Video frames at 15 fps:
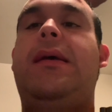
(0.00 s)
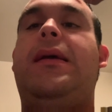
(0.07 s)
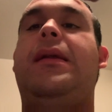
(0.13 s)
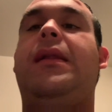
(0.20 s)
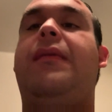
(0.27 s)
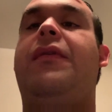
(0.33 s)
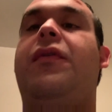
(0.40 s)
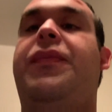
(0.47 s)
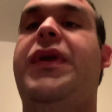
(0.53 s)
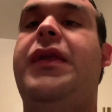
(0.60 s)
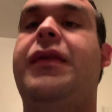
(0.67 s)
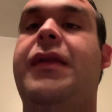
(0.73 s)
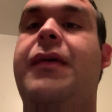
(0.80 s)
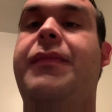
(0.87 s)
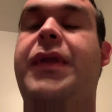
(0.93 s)
Leave your
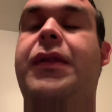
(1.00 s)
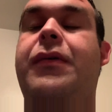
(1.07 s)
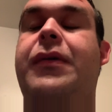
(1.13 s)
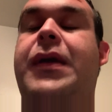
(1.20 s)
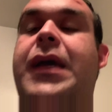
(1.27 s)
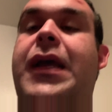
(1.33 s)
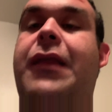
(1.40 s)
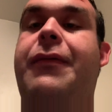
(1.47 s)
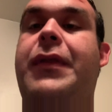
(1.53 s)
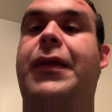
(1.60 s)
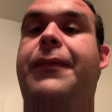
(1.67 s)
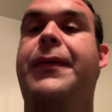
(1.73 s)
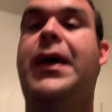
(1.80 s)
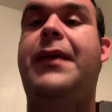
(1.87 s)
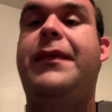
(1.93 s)
opinions down below, guys.
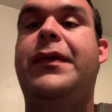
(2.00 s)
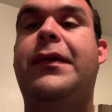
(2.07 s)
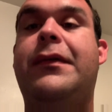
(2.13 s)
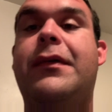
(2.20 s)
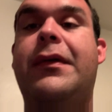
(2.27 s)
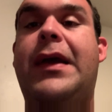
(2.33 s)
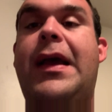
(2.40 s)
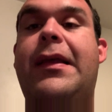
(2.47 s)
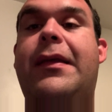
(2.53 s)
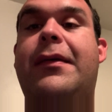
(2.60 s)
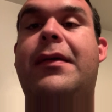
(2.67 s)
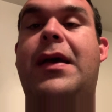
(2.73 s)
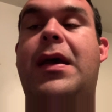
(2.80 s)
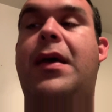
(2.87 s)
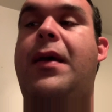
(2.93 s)
55 underscore
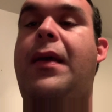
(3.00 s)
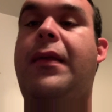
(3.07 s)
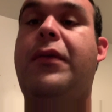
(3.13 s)
gasser is